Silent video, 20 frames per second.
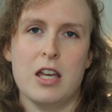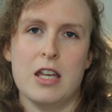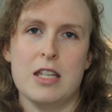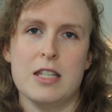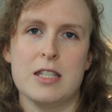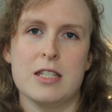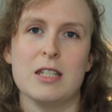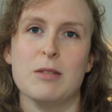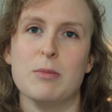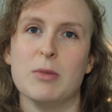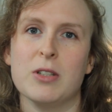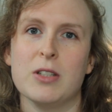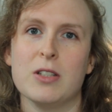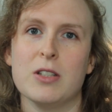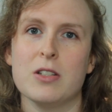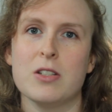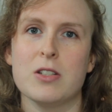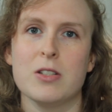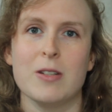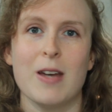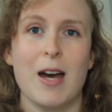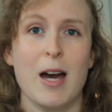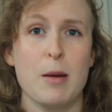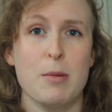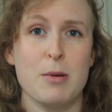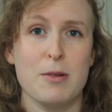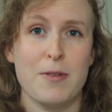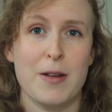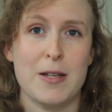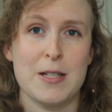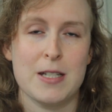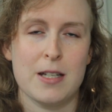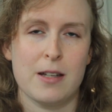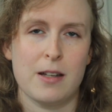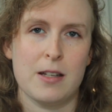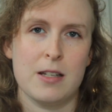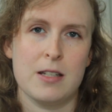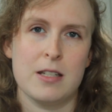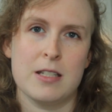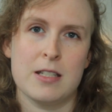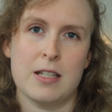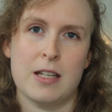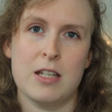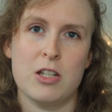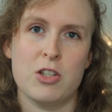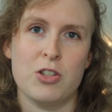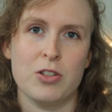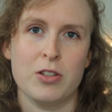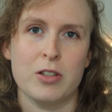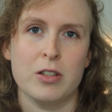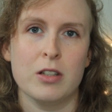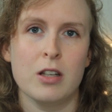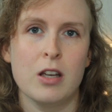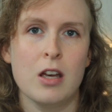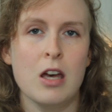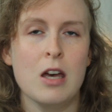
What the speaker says: is similar to hyperventilation,